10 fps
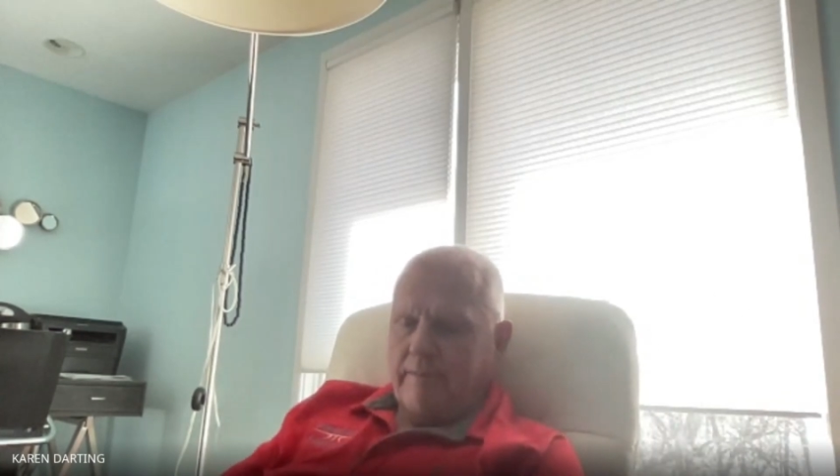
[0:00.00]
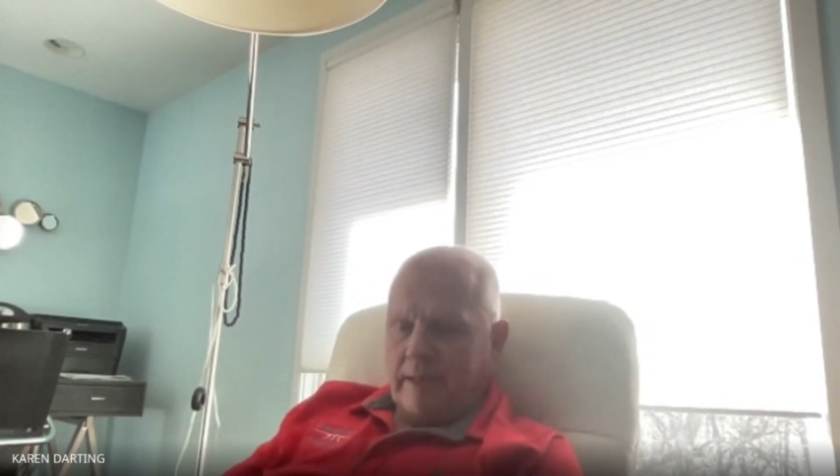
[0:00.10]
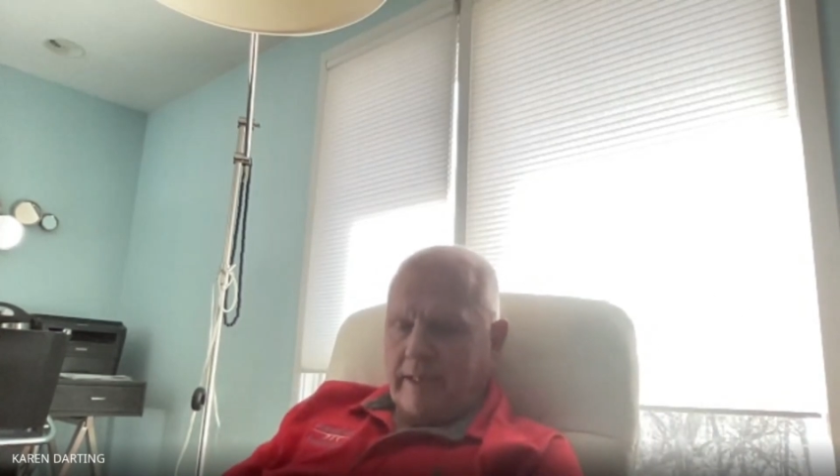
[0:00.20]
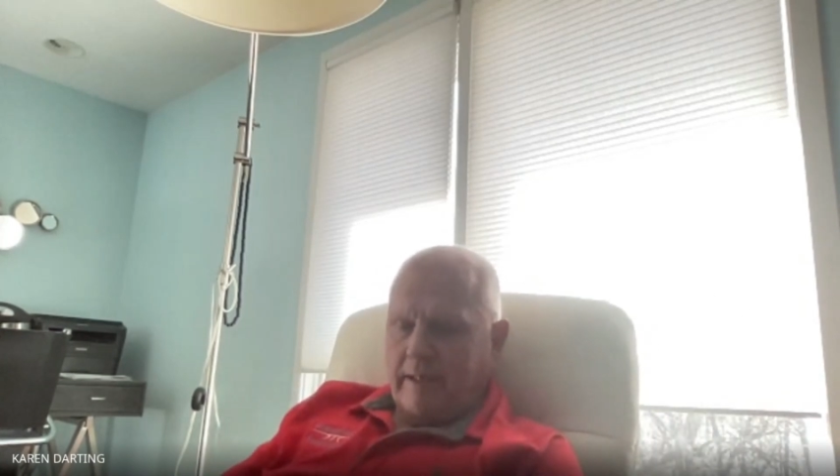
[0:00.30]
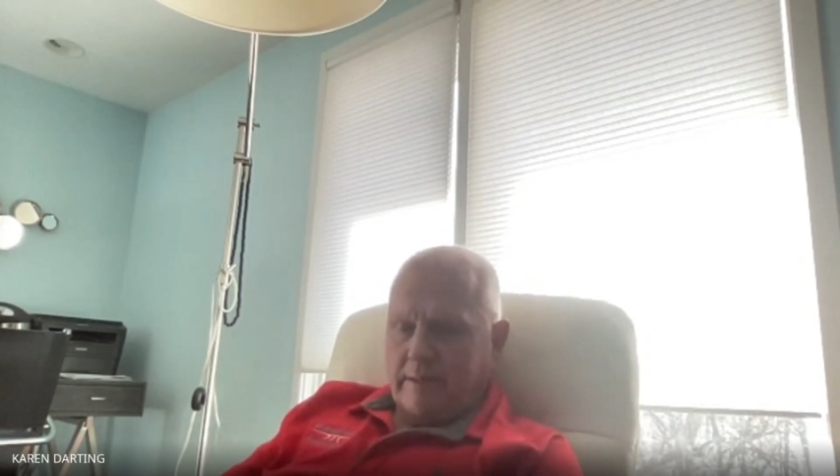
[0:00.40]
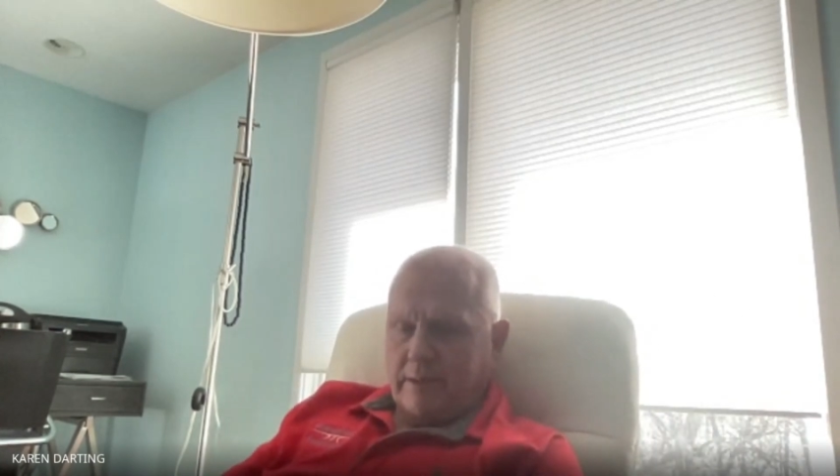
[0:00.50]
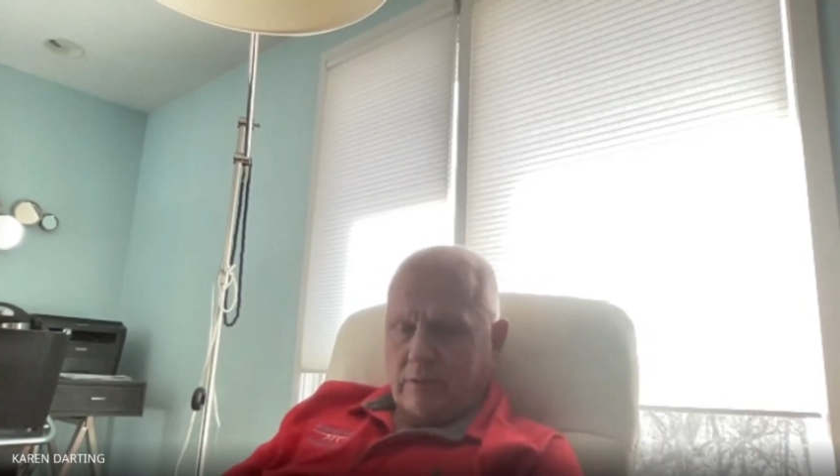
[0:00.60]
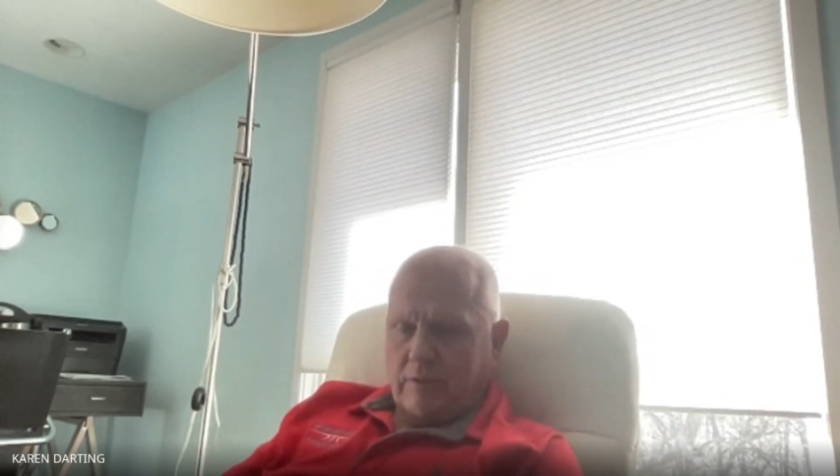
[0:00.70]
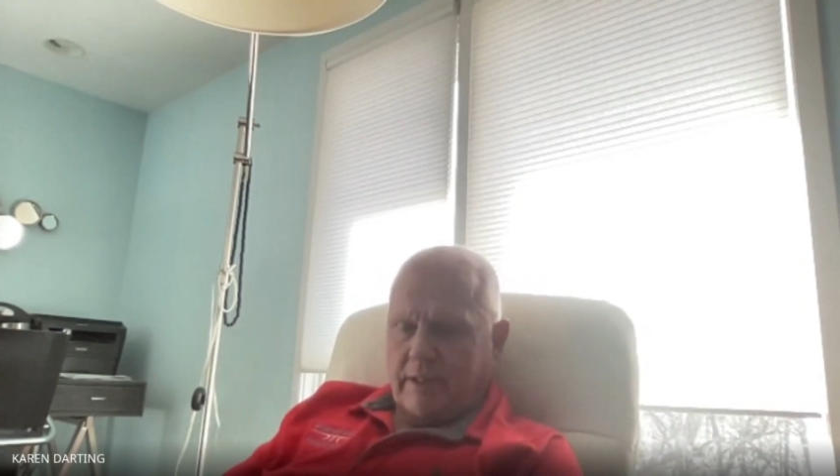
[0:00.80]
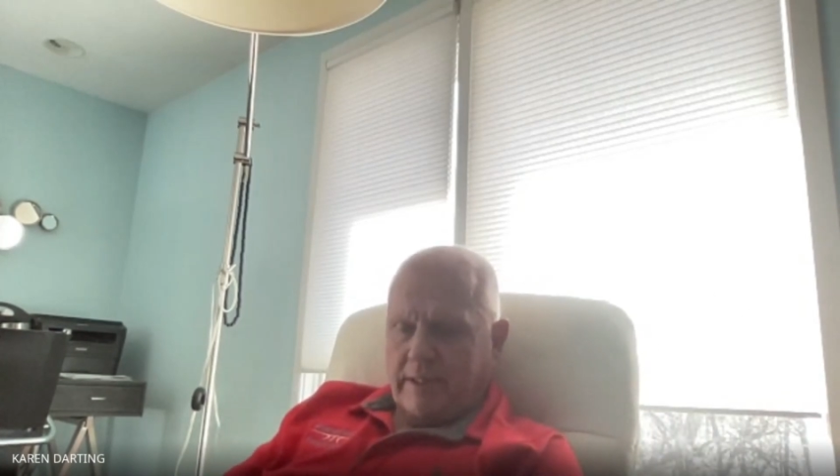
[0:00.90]
I
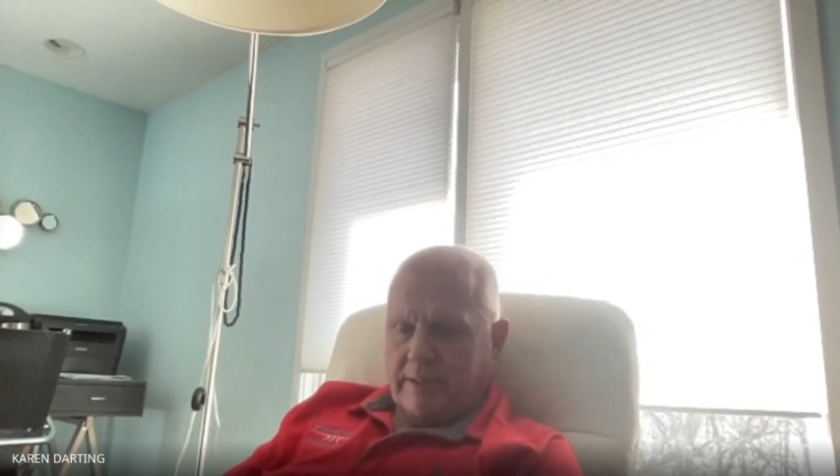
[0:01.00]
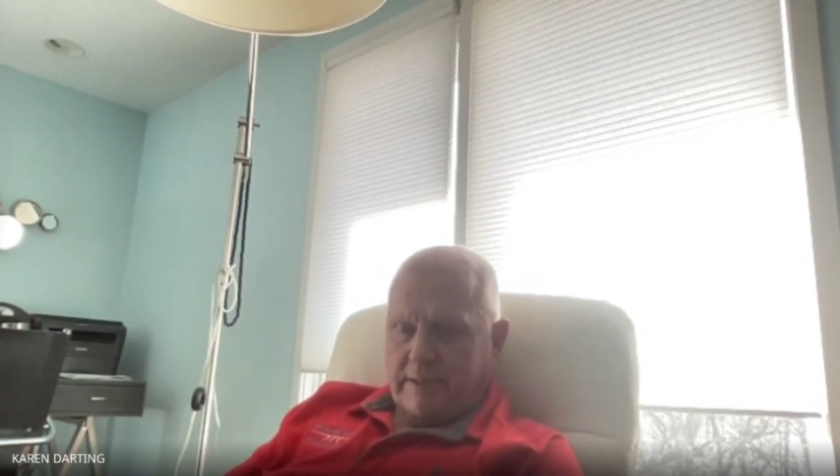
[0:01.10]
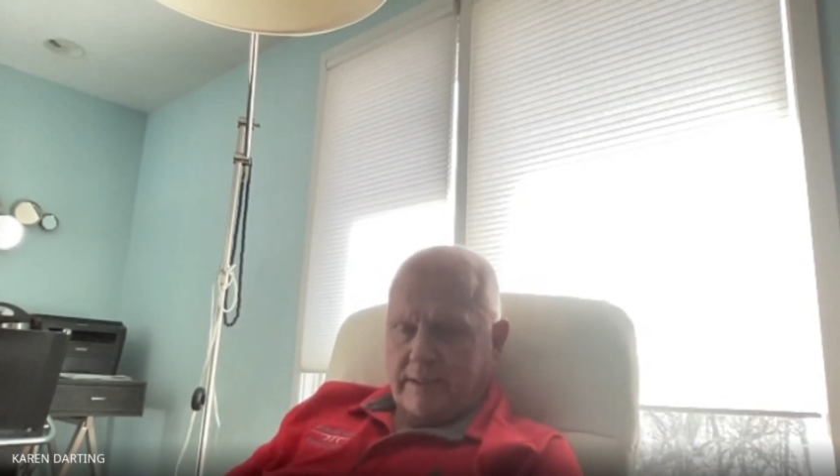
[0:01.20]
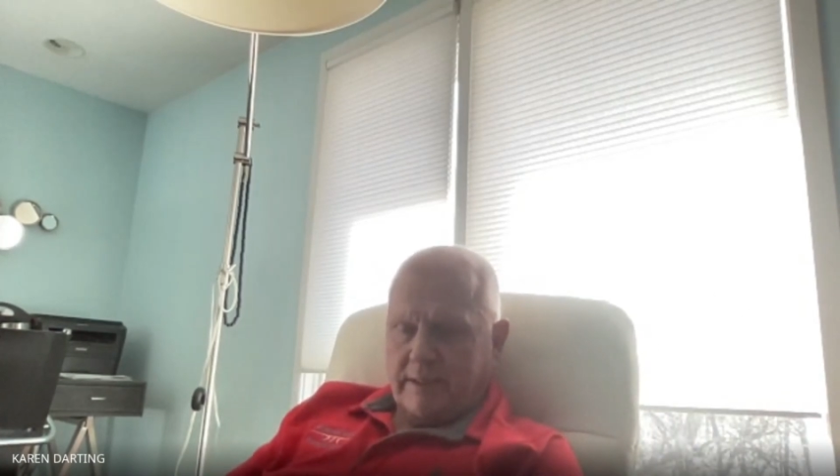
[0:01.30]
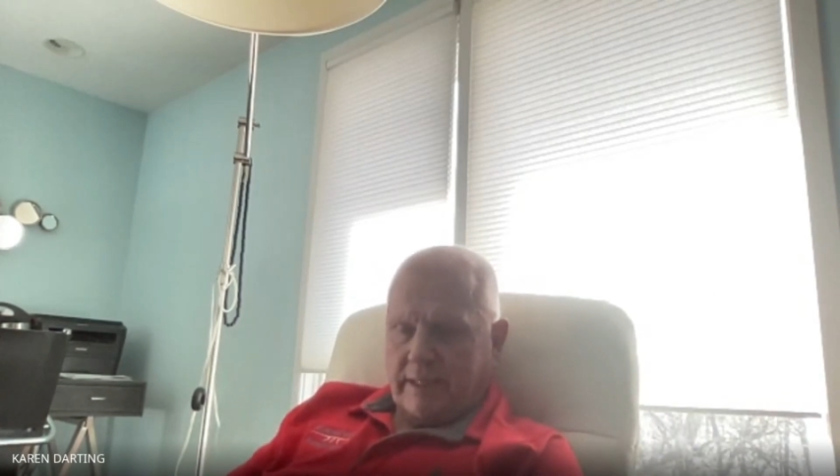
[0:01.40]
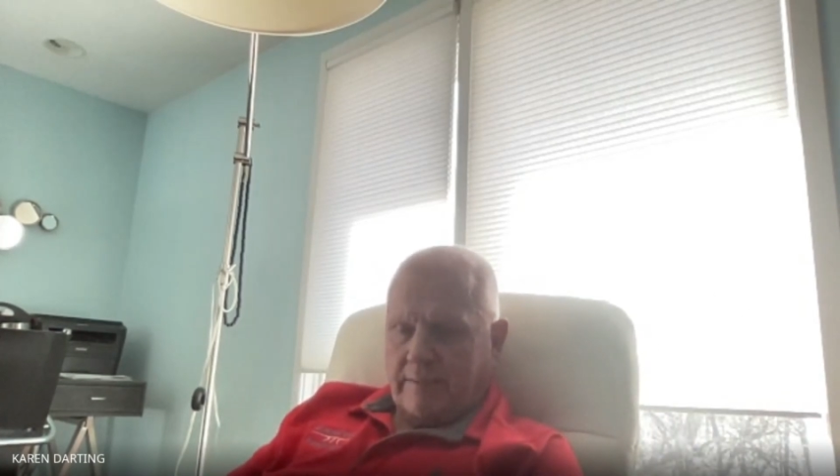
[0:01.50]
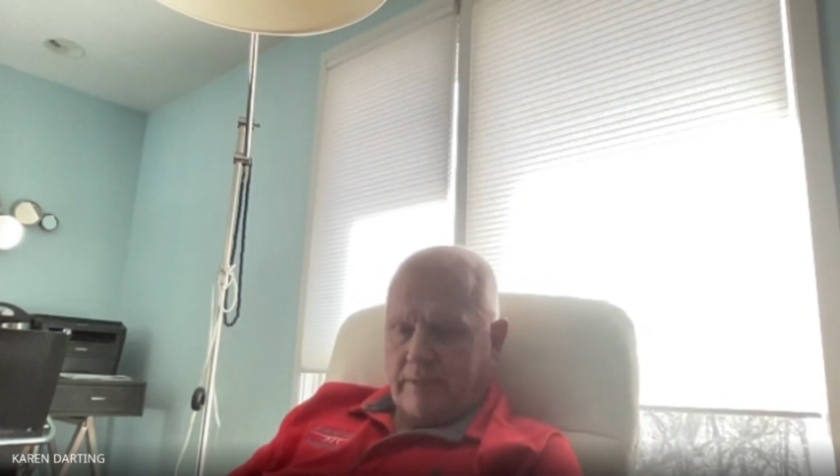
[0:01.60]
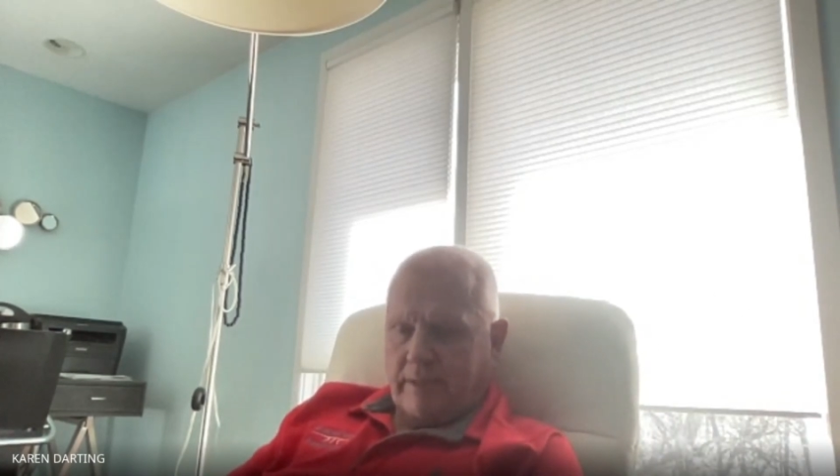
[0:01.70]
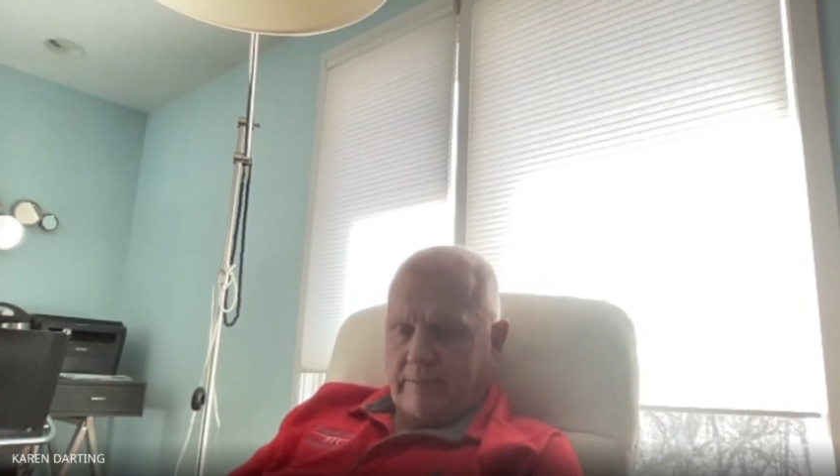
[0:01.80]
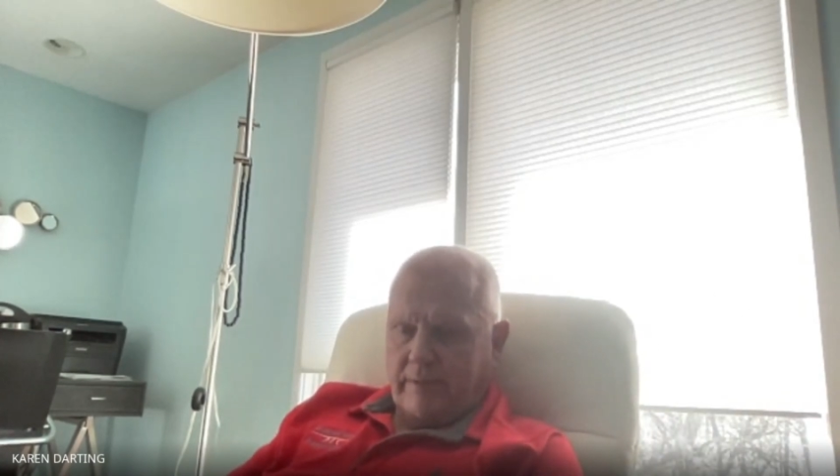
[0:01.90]
told the kids this, and I
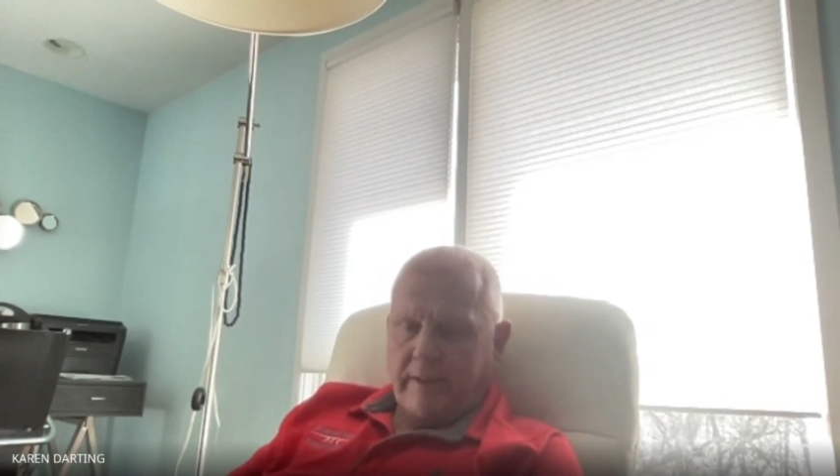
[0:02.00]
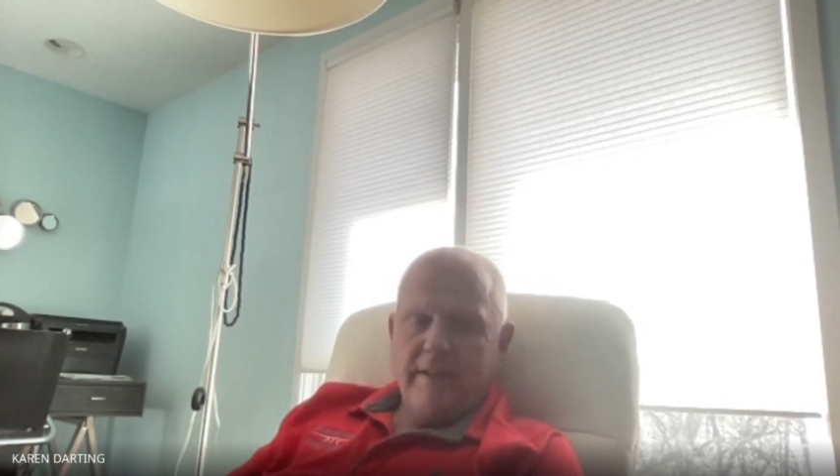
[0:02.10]
believe it.